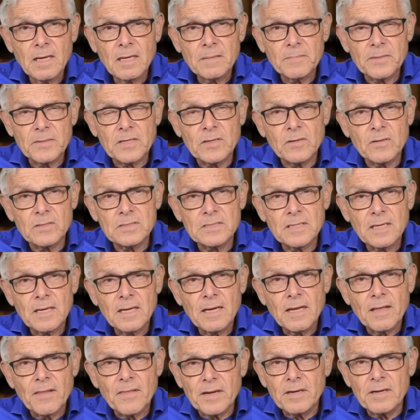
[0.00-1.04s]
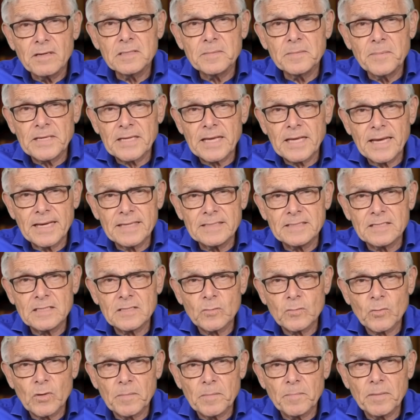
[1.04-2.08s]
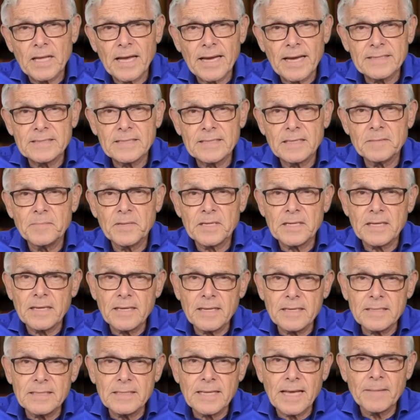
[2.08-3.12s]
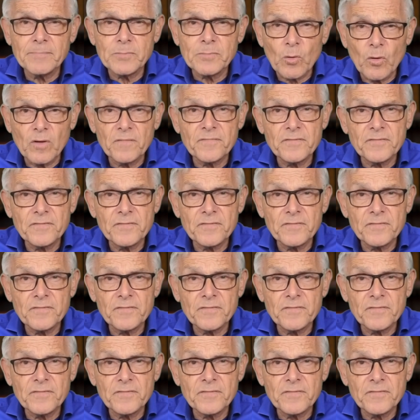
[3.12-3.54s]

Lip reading: because there had been cases where blacks had been kidnapped off the